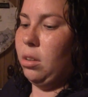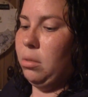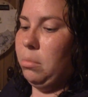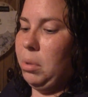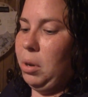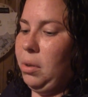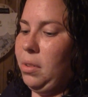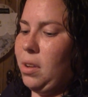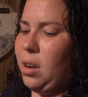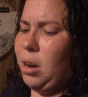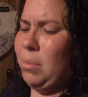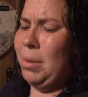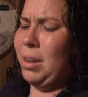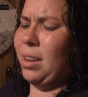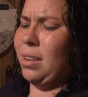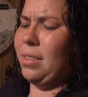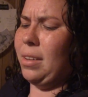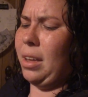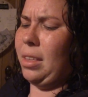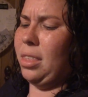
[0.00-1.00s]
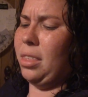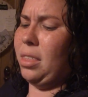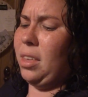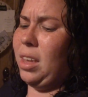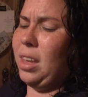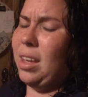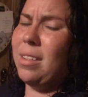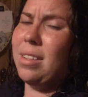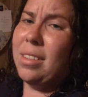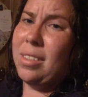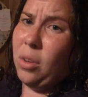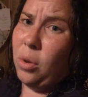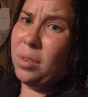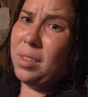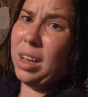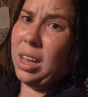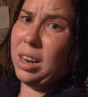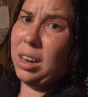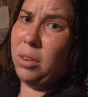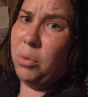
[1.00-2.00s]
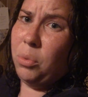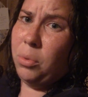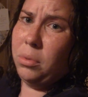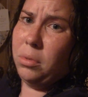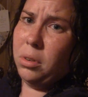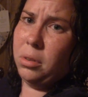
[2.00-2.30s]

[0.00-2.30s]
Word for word: But it was hard because I think he's associated